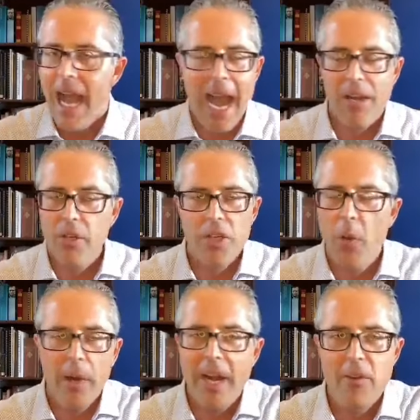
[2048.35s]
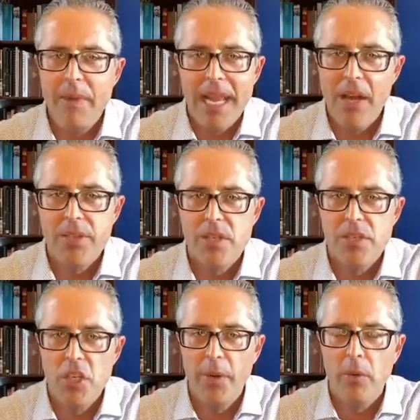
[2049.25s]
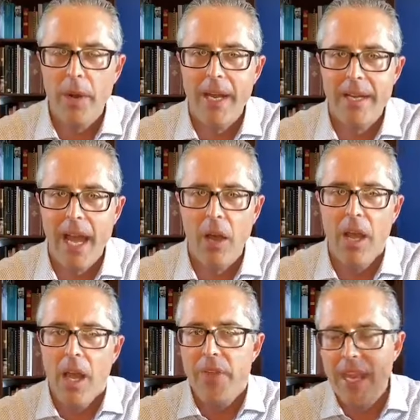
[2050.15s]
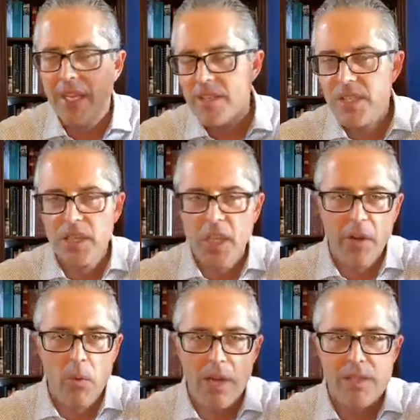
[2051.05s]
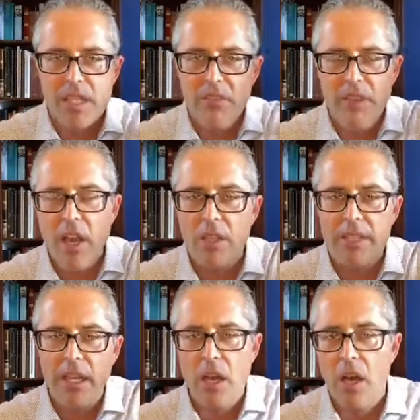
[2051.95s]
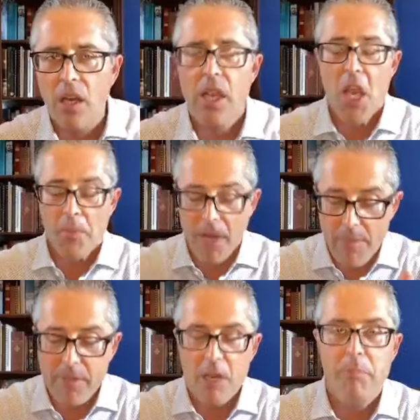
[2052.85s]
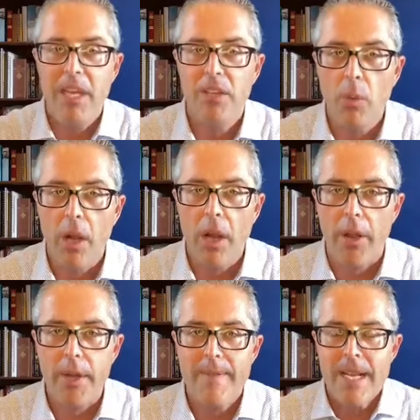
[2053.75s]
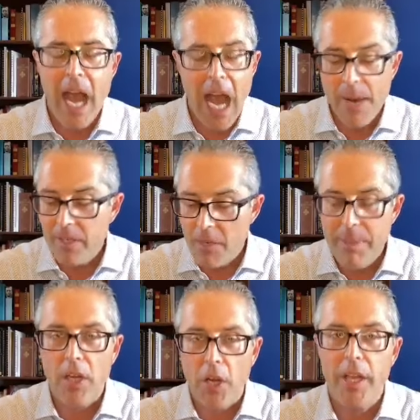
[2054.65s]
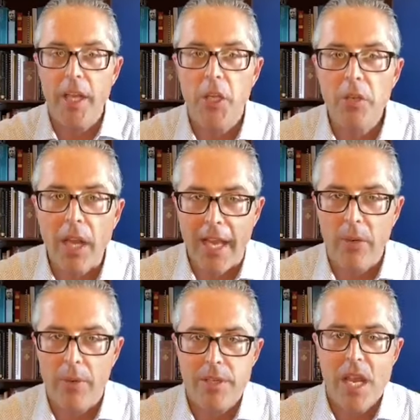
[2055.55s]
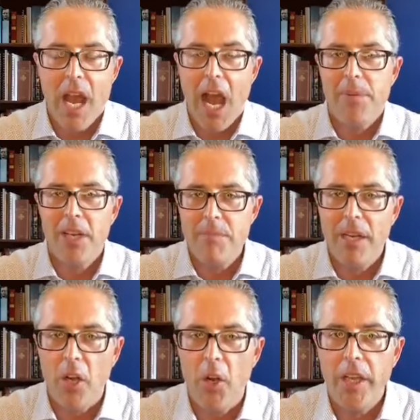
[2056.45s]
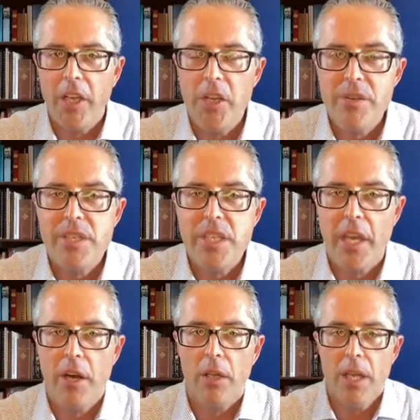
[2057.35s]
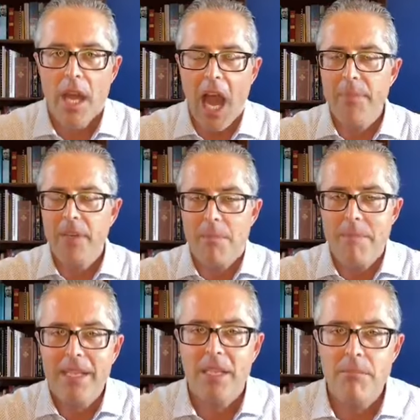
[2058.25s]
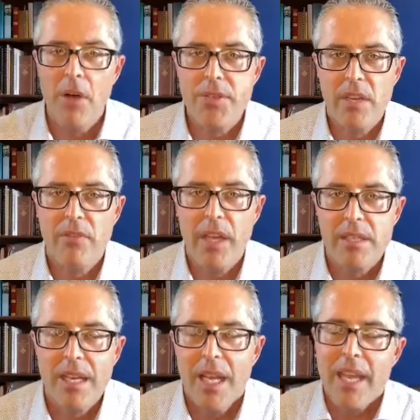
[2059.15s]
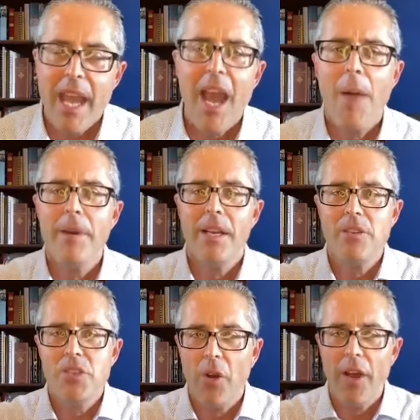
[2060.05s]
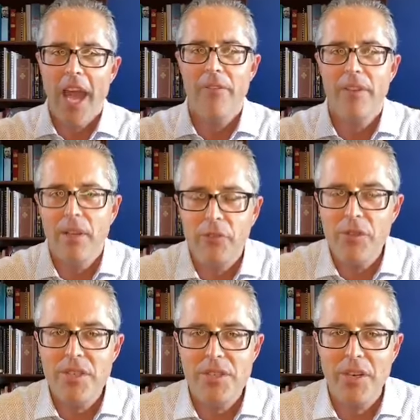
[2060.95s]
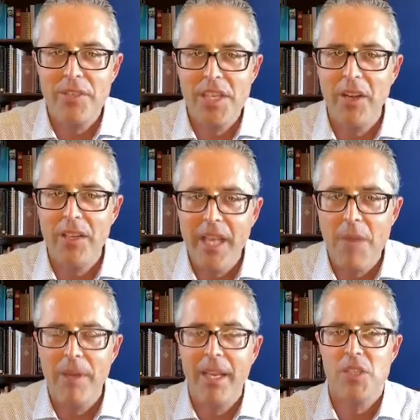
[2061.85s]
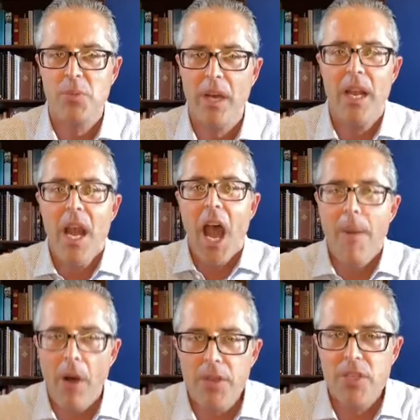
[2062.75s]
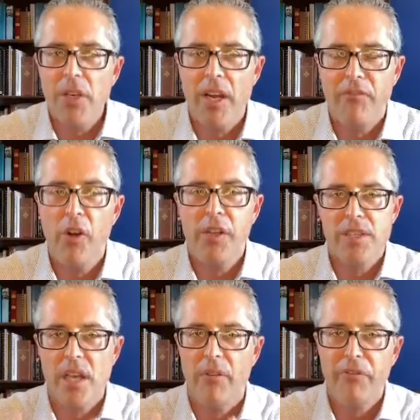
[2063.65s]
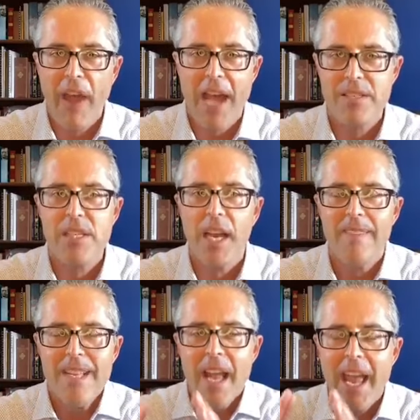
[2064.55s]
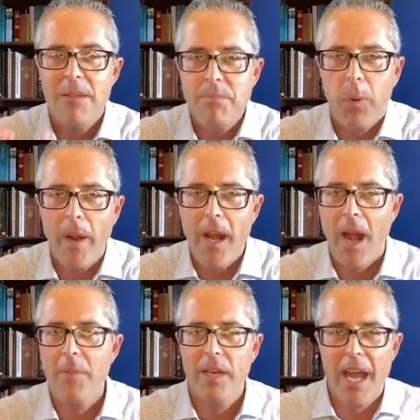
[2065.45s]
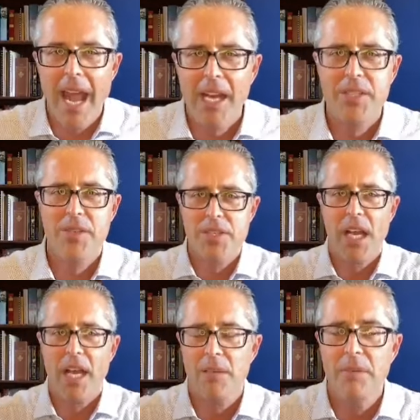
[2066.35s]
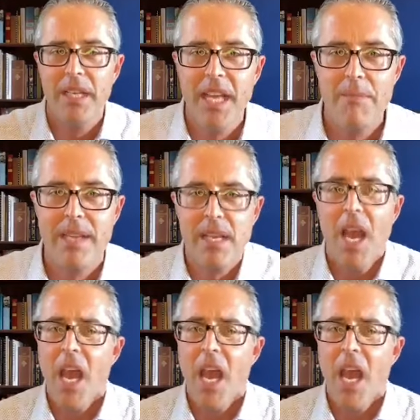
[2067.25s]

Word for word: I don't know what everybody else is doing right now. They can sit there and watch TV all day long, but I'm going to be in the Word. I'm going to be learning a new language. I'm going to be learning a new skill. I'm going to make the most of this. Yeah, I'm going to enjoy having a few desserts here and there, but guess what? I'm also going to focus on fasting and prayer. I'm going to exercise. I'm going to get my.